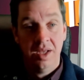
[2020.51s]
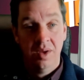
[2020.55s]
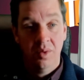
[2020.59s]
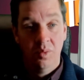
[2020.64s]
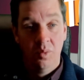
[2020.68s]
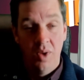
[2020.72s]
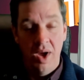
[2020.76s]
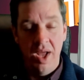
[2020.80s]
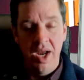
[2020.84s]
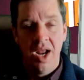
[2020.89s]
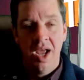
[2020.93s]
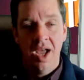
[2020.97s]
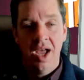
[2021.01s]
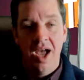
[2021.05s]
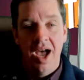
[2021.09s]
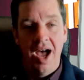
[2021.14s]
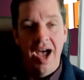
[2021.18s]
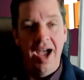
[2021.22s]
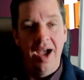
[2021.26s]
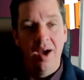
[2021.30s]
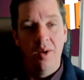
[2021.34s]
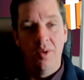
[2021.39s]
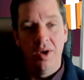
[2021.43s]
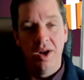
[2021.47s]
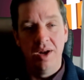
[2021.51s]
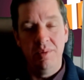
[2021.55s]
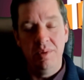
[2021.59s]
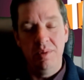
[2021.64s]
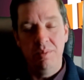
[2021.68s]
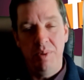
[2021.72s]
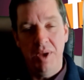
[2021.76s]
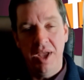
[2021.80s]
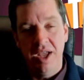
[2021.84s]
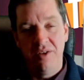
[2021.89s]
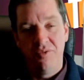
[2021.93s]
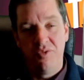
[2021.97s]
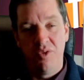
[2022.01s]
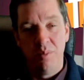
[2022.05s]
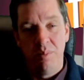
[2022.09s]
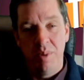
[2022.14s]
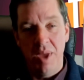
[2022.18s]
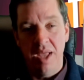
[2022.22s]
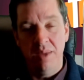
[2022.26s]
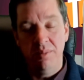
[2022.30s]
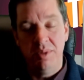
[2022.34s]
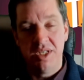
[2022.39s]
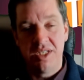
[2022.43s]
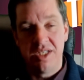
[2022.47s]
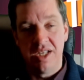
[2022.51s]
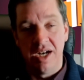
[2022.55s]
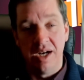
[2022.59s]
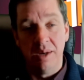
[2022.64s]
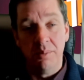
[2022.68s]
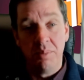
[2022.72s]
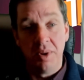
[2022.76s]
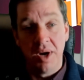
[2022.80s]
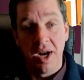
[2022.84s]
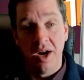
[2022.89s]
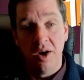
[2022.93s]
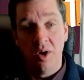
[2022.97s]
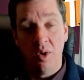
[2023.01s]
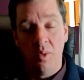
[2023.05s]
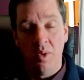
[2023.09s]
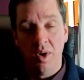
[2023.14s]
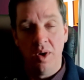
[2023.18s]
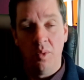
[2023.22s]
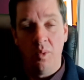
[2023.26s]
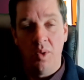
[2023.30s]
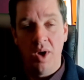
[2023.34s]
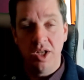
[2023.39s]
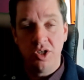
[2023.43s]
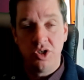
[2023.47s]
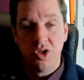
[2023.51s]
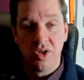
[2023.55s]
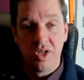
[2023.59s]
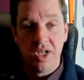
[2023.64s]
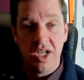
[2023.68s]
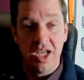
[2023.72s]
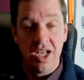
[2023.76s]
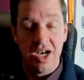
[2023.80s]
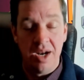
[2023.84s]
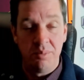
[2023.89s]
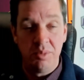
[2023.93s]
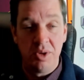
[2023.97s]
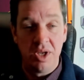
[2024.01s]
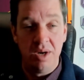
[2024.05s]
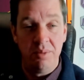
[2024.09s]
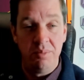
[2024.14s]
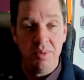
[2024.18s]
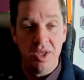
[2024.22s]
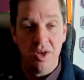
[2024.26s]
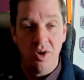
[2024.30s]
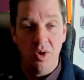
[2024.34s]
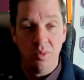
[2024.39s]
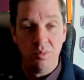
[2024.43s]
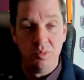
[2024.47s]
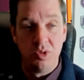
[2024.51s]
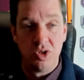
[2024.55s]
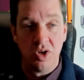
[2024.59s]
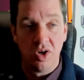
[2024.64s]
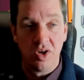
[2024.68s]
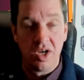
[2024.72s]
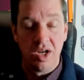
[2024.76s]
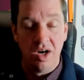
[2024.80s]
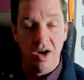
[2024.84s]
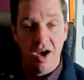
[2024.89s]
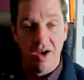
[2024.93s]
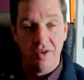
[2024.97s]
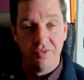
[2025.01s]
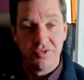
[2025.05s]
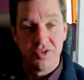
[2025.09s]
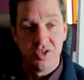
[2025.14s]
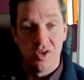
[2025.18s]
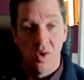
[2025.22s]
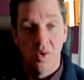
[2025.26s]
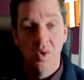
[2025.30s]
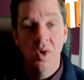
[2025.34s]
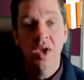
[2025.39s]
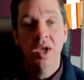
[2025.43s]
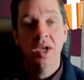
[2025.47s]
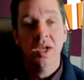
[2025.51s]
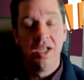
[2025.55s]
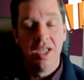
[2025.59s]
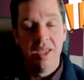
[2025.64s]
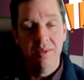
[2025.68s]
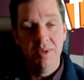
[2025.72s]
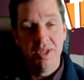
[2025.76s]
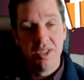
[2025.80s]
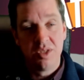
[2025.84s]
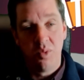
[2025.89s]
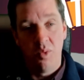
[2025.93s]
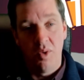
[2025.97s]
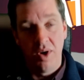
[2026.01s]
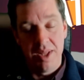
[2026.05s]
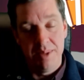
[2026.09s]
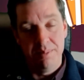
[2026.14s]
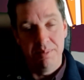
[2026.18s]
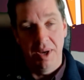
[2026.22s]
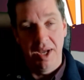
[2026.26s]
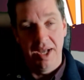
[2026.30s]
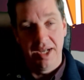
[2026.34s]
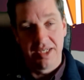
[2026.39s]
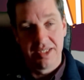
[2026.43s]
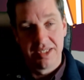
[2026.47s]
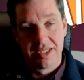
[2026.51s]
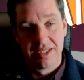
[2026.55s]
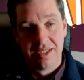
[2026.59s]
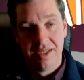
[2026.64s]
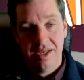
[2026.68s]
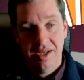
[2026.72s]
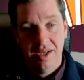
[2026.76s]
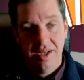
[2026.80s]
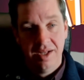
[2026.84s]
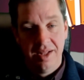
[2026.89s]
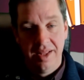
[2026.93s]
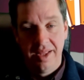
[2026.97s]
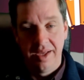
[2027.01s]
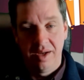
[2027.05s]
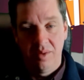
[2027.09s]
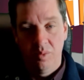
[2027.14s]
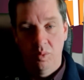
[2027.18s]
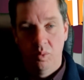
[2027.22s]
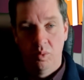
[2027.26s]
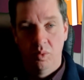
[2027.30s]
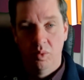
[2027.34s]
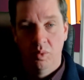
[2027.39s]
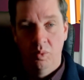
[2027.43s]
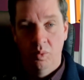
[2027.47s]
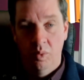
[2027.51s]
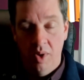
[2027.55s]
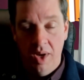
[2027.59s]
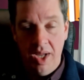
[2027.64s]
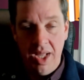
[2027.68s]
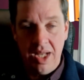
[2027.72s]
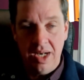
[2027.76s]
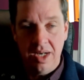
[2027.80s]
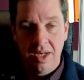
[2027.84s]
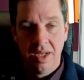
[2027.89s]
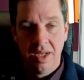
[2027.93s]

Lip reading: What? Hi, I want to be paid for babysitting, but I don't want to watch your kid. I'm going to be at home jerking off, so give me $20. Like, what?